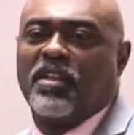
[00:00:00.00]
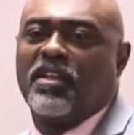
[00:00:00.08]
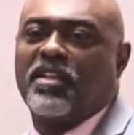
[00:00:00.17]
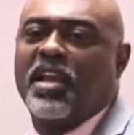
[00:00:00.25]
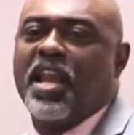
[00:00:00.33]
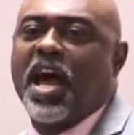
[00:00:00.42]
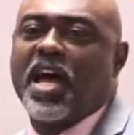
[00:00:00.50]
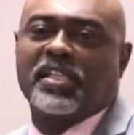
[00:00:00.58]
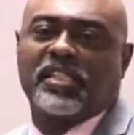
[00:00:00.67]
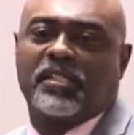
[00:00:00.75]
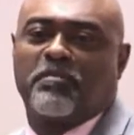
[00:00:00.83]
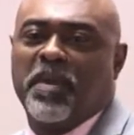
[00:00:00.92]
the
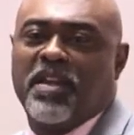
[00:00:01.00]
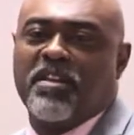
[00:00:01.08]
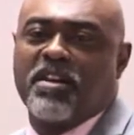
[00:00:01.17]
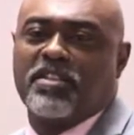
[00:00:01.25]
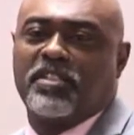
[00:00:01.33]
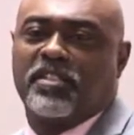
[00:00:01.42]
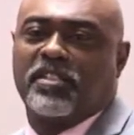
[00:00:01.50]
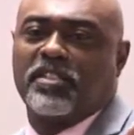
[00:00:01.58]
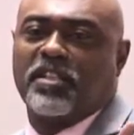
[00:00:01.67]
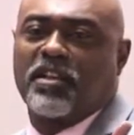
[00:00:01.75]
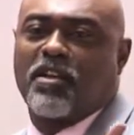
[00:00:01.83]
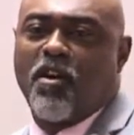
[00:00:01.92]
last speaker's
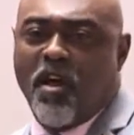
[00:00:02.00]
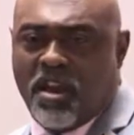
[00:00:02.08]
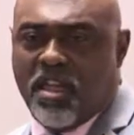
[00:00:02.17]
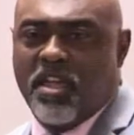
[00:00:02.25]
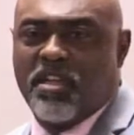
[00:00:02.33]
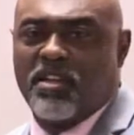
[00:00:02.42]
colleague,